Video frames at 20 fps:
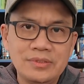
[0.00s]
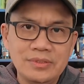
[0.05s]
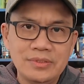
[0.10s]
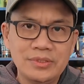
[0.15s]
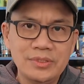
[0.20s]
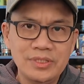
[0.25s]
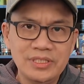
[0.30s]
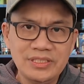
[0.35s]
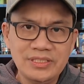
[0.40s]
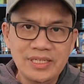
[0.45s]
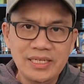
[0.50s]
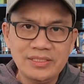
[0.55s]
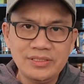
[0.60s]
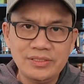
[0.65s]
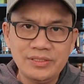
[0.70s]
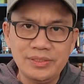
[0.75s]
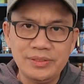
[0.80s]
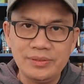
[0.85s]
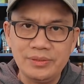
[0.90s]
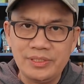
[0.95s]
So these next
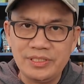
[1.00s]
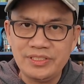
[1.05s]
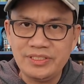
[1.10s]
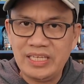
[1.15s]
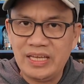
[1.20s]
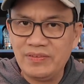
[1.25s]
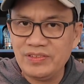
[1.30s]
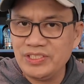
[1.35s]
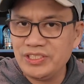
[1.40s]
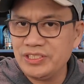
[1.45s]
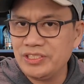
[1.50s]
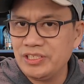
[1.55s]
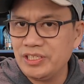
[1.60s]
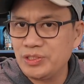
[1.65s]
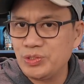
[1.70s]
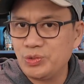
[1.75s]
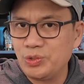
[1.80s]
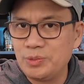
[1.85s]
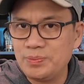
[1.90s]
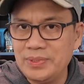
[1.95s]
two are Savage & Cook
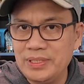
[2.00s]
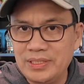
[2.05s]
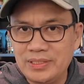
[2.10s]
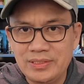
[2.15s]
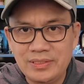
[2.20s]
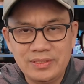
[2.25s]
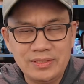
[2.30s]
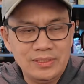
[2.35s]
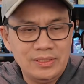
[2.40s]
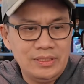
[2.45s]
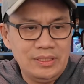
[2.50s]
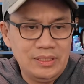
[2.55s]
store picks.